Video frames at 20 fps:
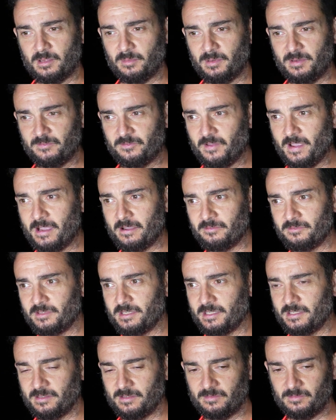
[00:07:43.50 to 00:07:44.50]
can be found
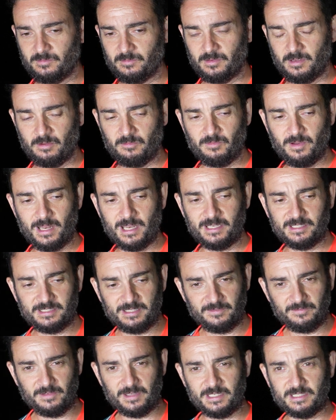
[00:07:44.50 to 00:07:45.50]
in a
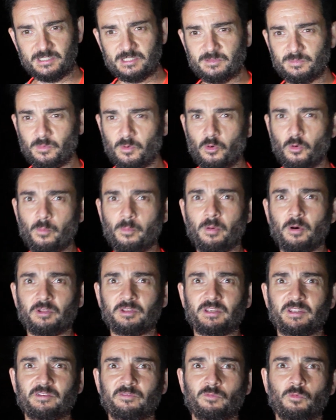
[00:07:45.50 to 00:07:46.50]
relatively small
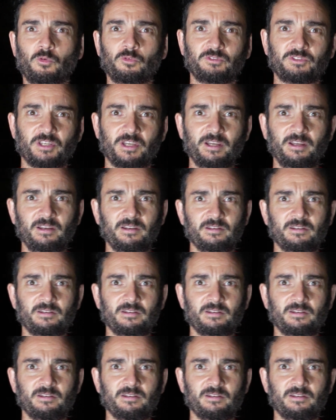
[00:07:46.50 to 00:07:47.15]
body of water.